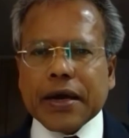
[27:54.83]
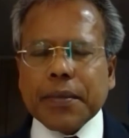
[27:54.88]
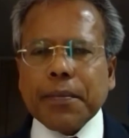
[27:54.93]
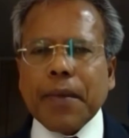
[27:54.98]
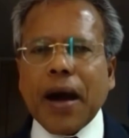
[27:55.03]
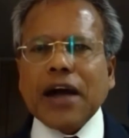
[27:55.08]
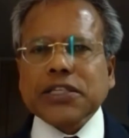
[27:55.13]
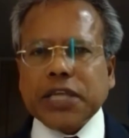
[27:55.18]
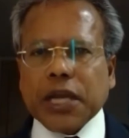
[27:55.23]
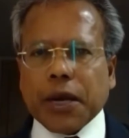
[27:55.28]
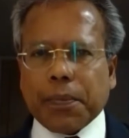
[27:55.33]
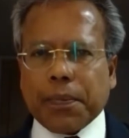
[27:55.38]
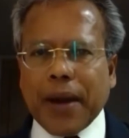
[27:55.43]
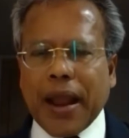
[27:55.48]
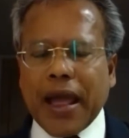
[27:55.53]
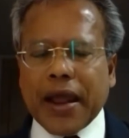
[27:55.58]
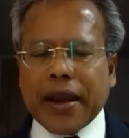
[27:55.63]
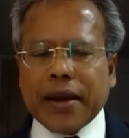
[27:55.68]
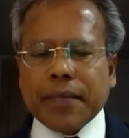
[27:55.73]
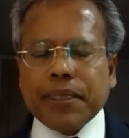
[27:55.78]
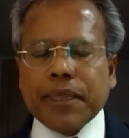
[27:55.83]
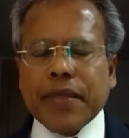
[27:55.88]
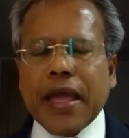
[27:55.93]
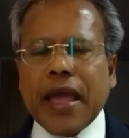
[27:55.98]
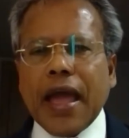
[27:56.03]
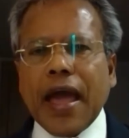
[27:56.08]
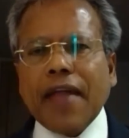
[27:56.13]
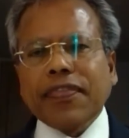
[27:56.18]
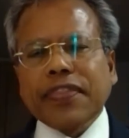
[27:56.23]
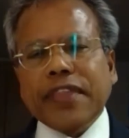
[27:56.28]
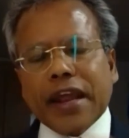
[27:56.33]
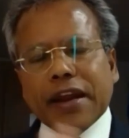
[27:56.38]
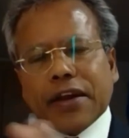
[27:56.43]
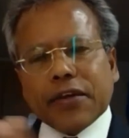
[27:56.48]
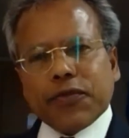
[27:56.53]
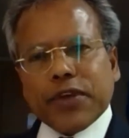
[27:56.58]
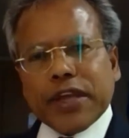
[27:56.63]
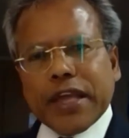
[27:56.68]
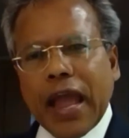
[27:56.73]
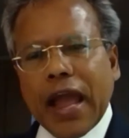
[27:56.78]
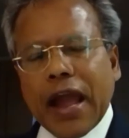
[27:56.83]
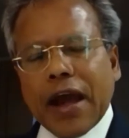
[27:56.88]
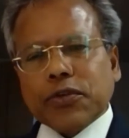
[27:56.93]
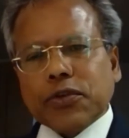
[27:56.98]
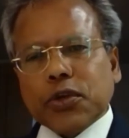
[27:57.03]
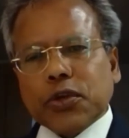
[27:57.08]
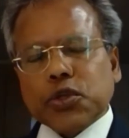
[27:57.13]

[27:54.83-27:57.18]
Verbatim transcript: Marshall Plan. And then we have